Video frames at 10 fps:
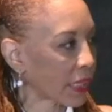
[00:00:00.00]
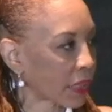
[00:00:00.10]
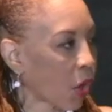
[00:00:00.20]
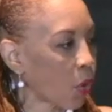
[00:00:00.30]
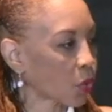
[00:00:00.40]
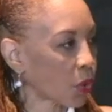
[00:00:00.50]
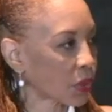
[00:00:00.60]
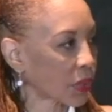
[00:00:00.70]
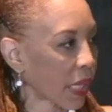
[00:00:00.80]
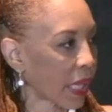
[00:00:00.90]
Hold on
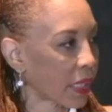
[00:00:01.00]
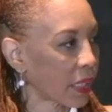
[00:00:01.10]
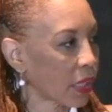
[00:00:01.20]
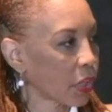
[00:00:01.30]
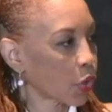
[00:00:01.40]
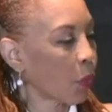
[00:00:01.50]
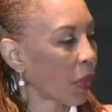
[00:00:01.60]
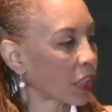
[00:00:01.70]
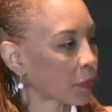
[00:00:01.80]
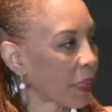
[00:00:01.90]
to that. You
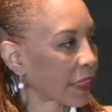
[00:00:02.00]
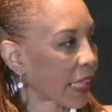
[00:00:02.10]
want to speak